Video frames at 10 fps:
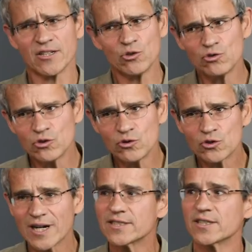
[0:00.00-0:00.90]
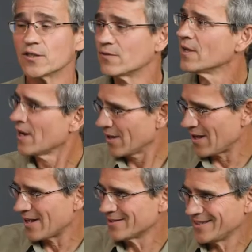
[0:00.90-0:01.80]
And who do you trust? And
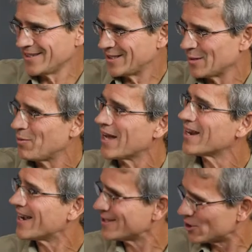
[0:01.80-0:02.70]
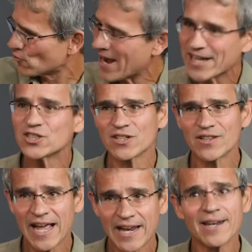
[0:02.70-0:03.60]
as these supply lines stretch,
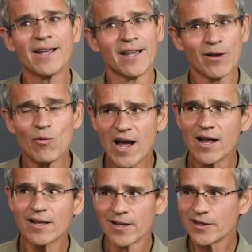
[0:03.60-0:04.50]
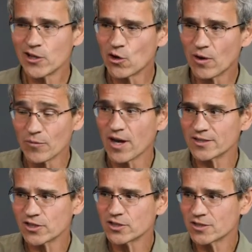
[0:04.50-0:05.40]
then, well, you know, I'm
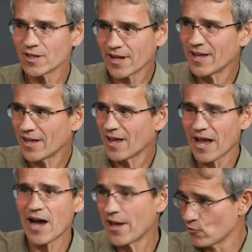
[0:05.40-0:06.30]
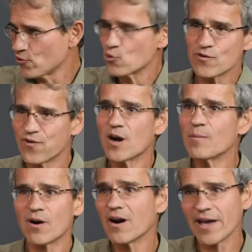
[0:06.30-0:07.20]
not just, I don't know the farmer.